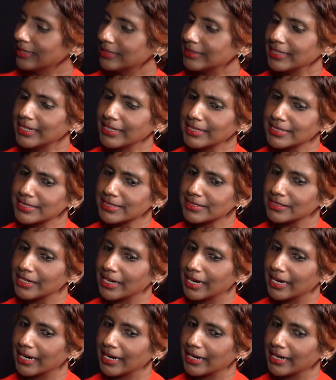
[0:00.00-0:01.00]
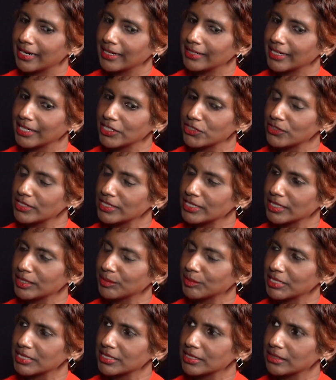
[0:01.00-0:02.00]
Then I naturally tell
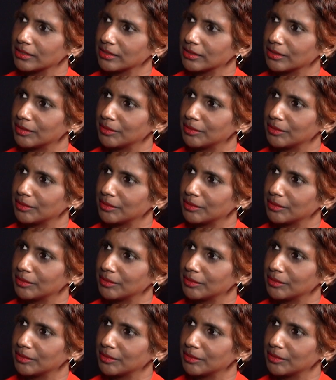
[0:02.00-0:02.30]
them, I said,